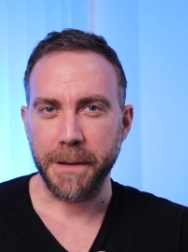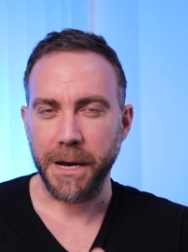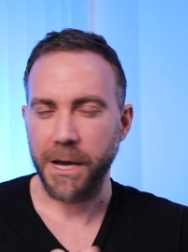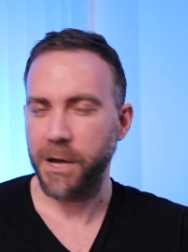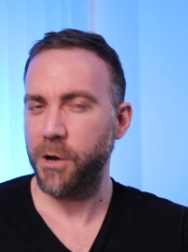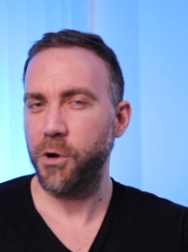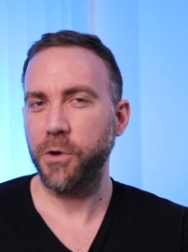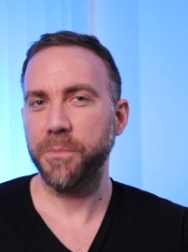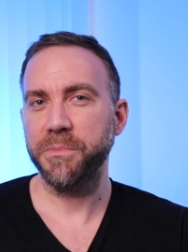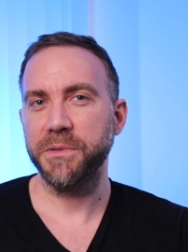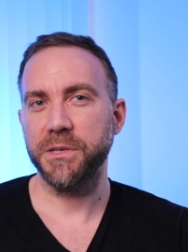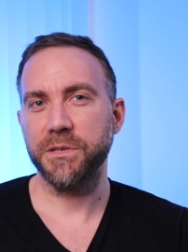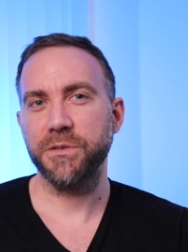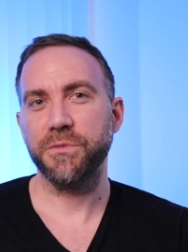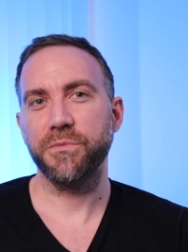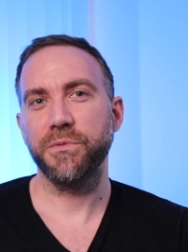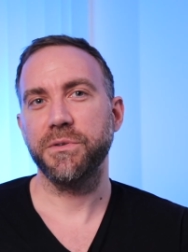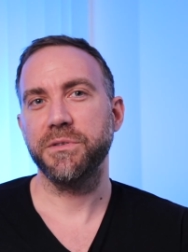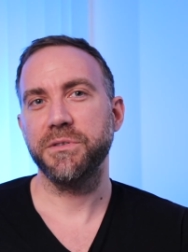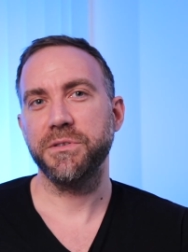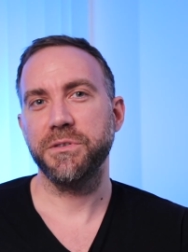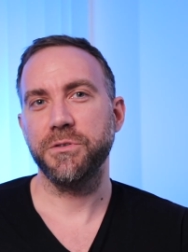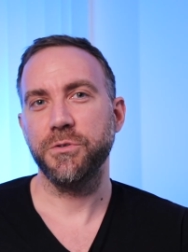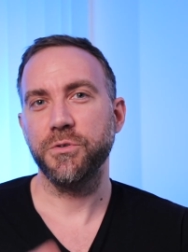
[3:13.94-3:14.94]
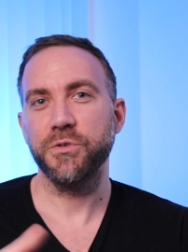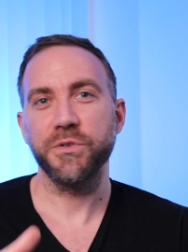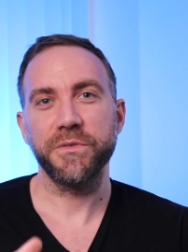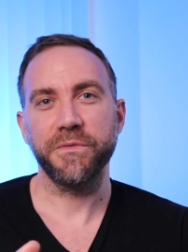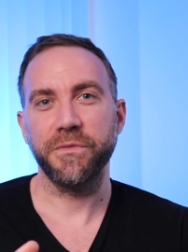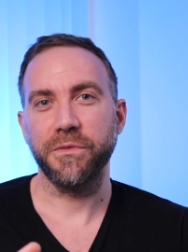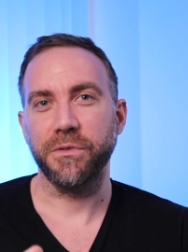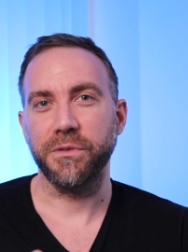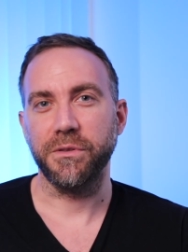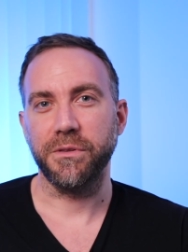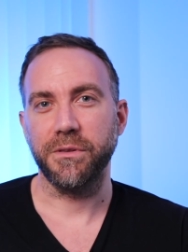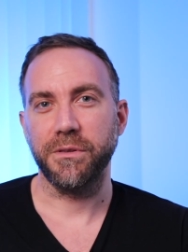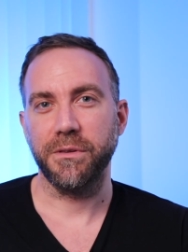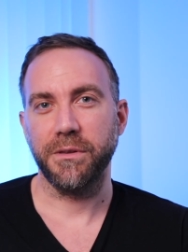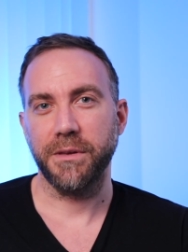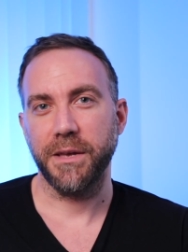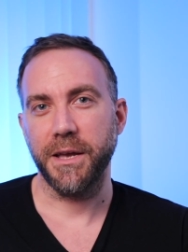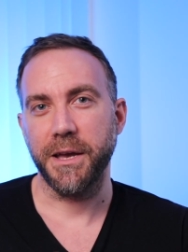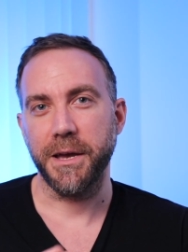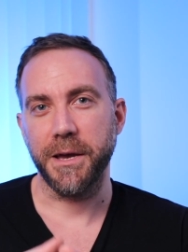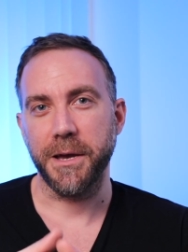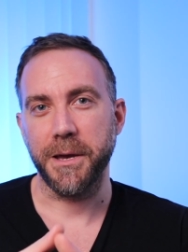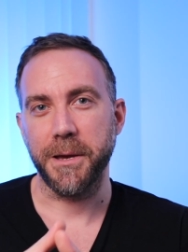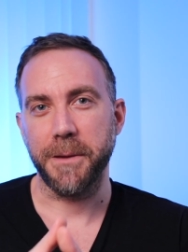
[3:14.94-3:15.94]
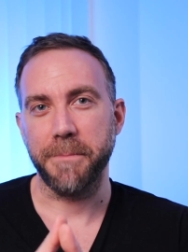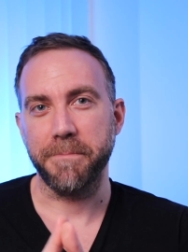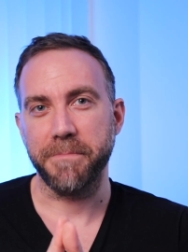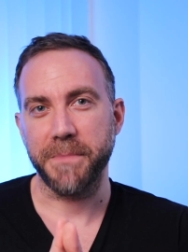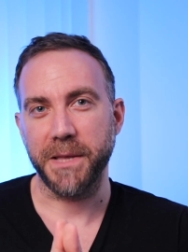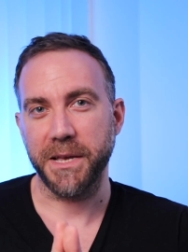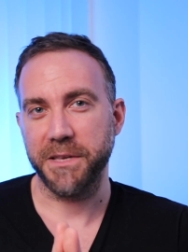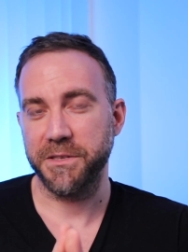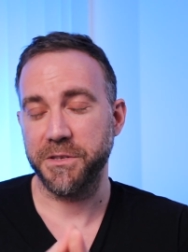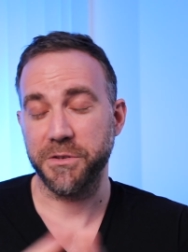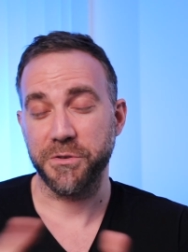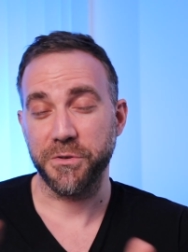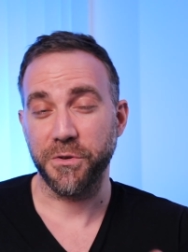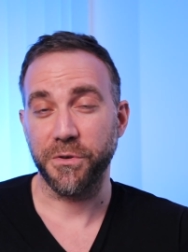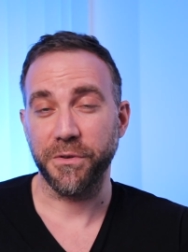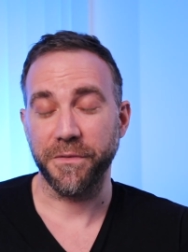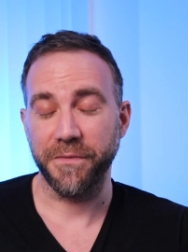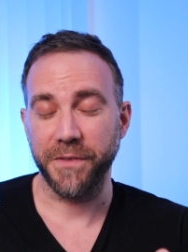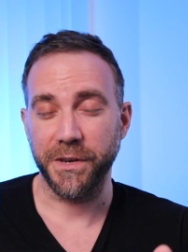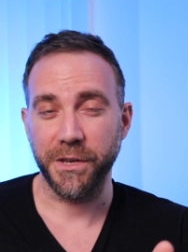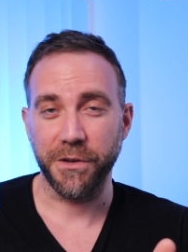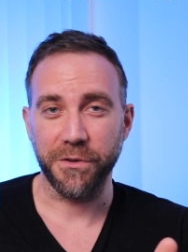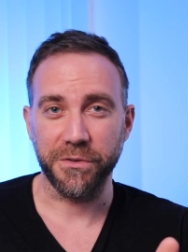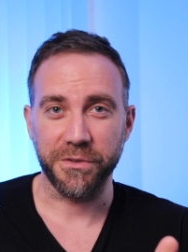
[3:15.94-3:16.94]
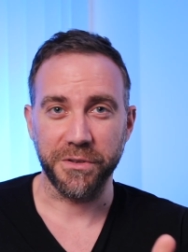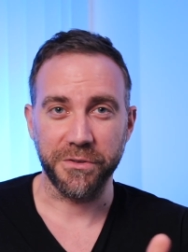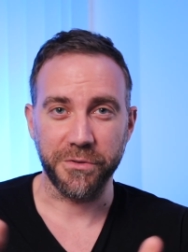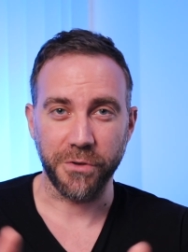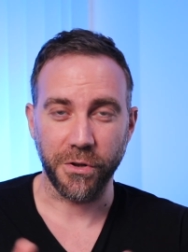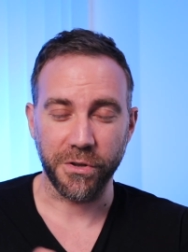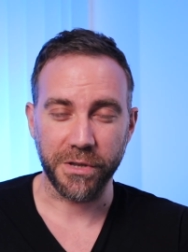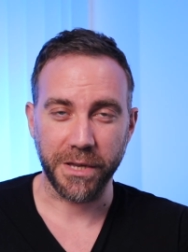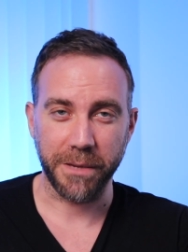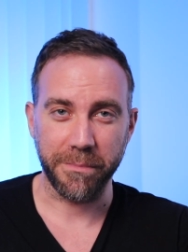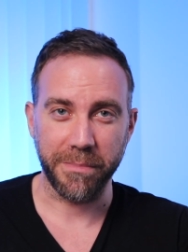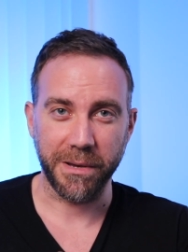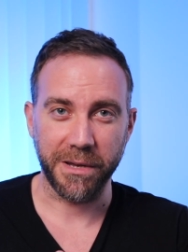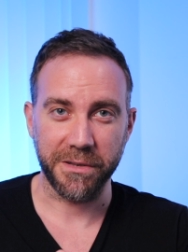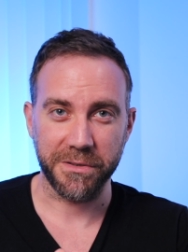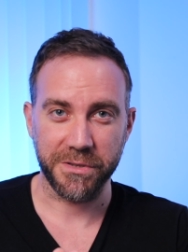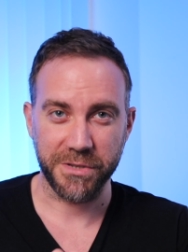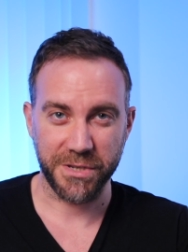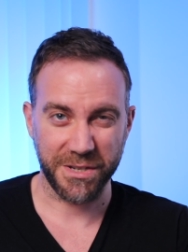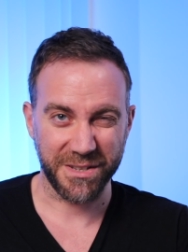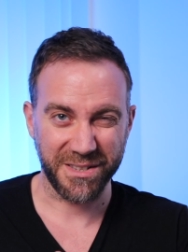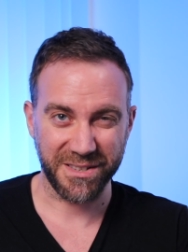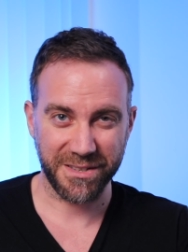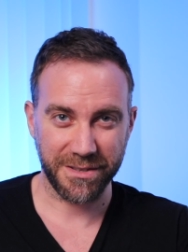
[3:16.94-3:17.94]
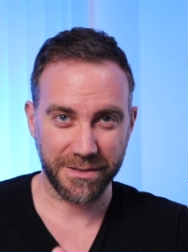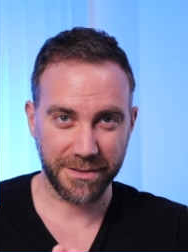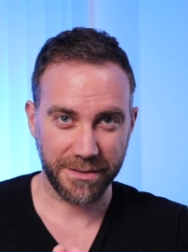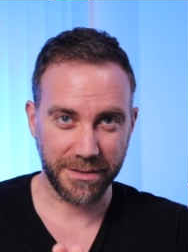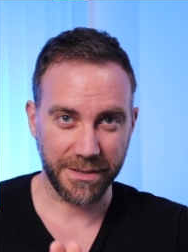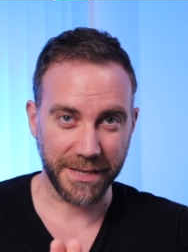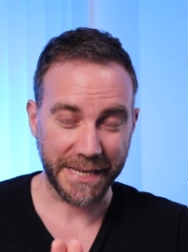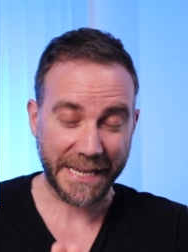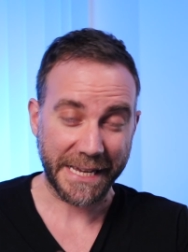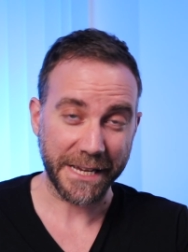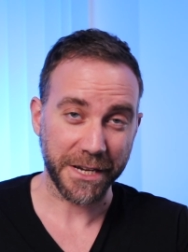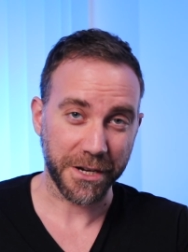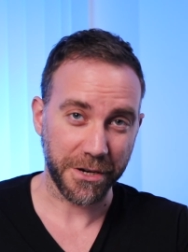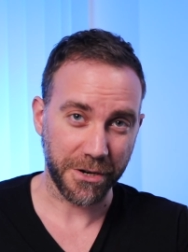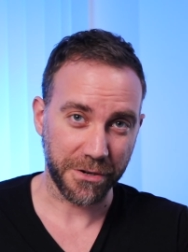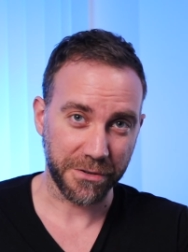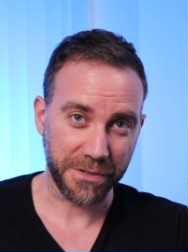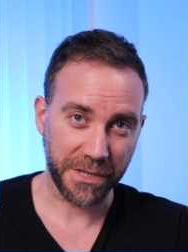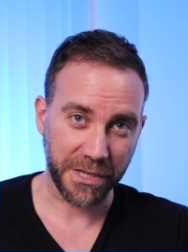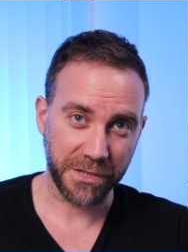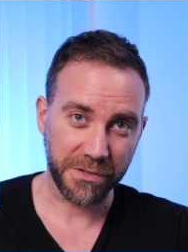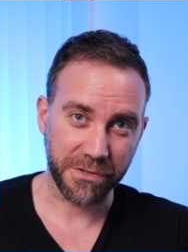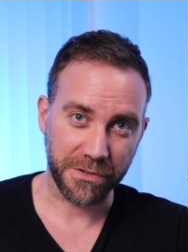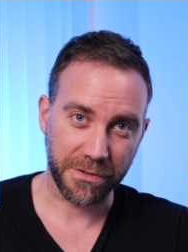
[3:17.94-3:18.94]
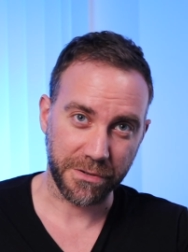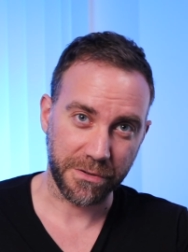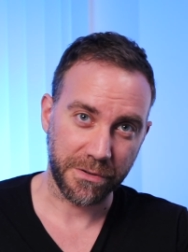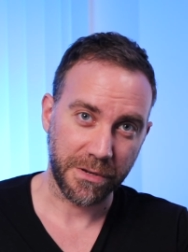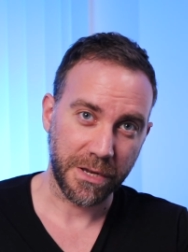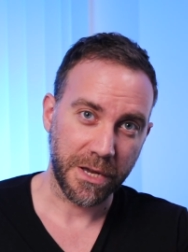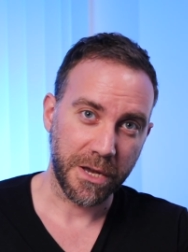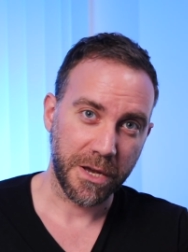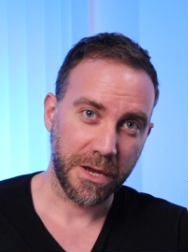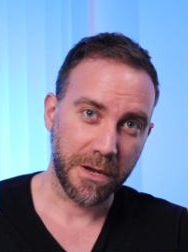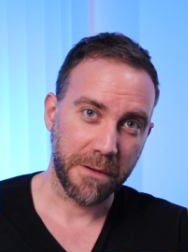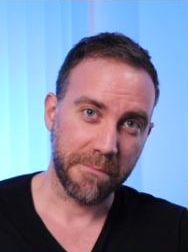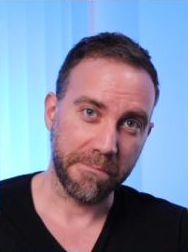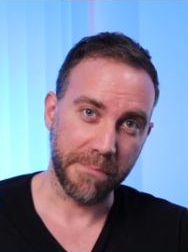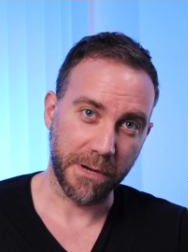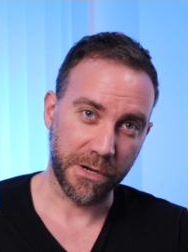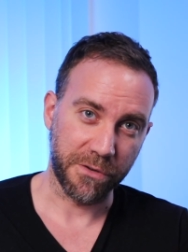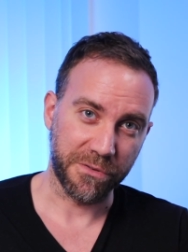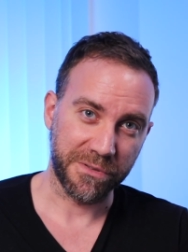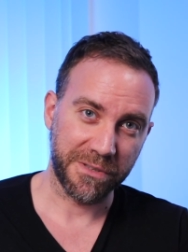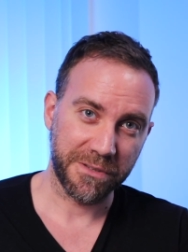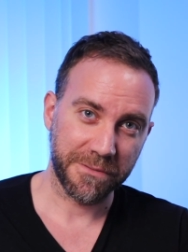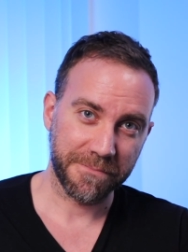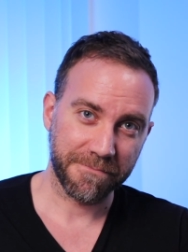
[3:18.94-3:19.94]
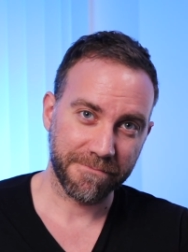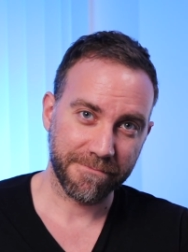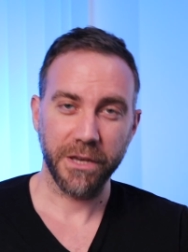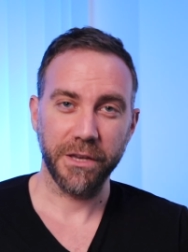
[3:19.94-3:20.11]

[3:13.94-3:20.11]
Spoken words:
I hope this was useful as a short video to talk about just the incognito mode.